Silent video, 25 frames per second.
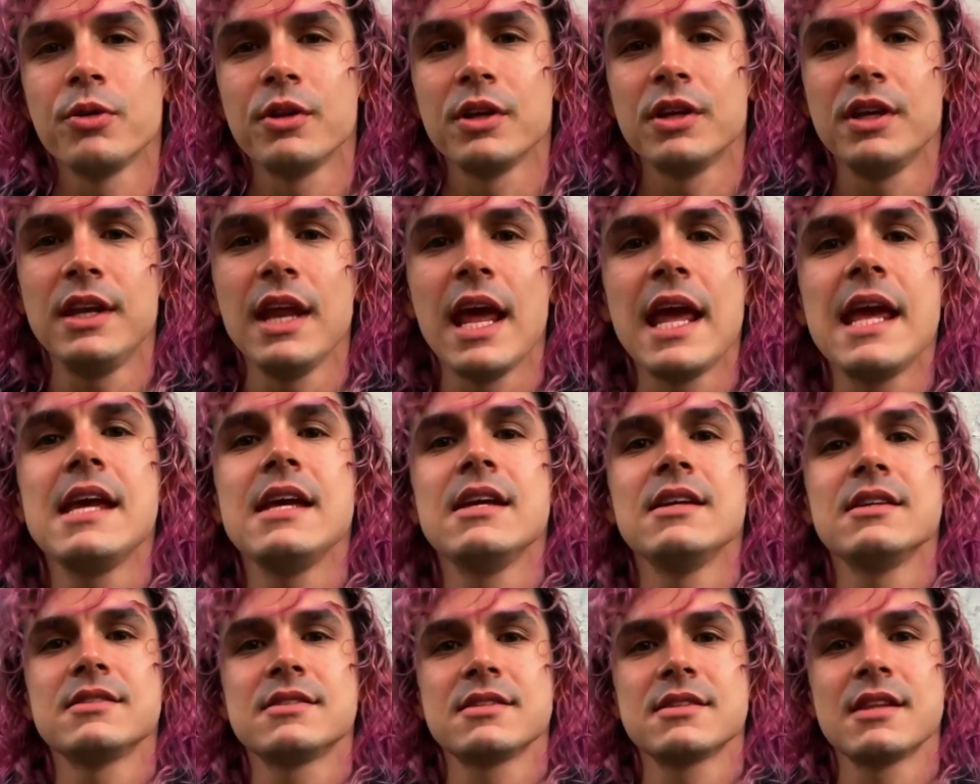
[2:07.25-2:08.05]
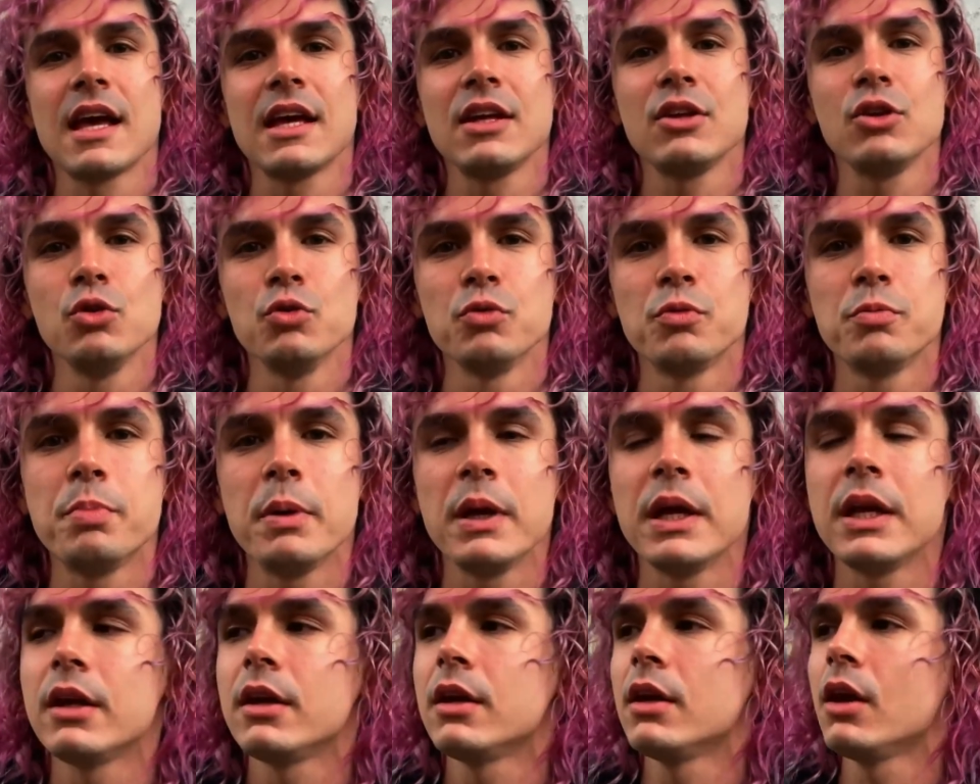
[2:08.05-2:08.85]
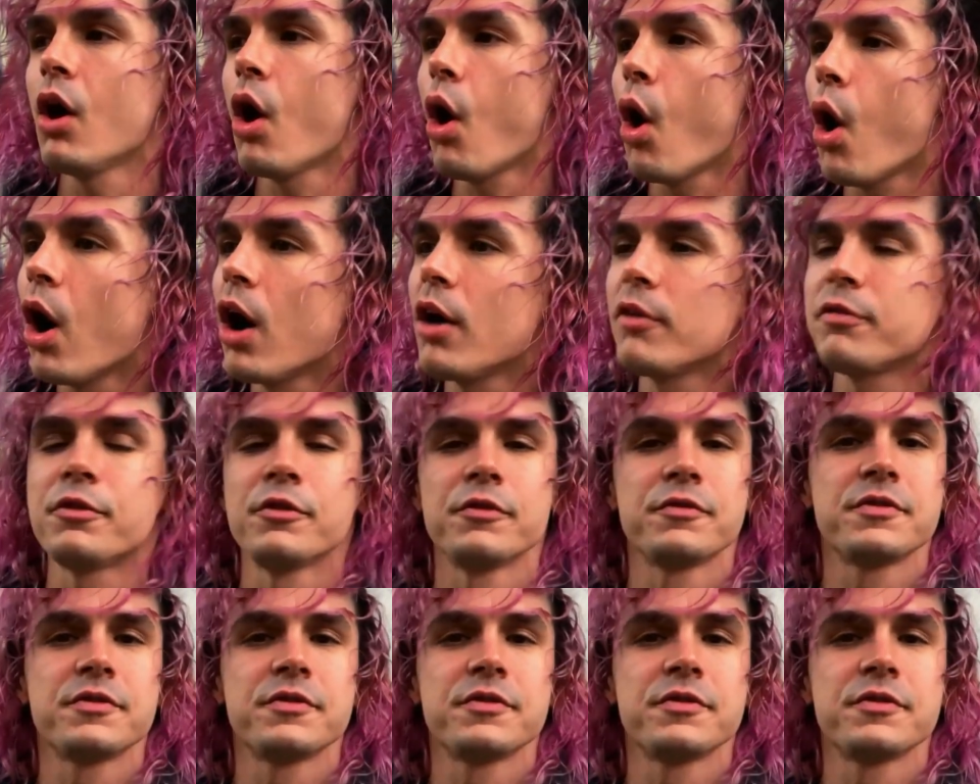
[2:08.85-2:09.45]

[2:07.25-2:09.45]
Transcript: the days that you've been off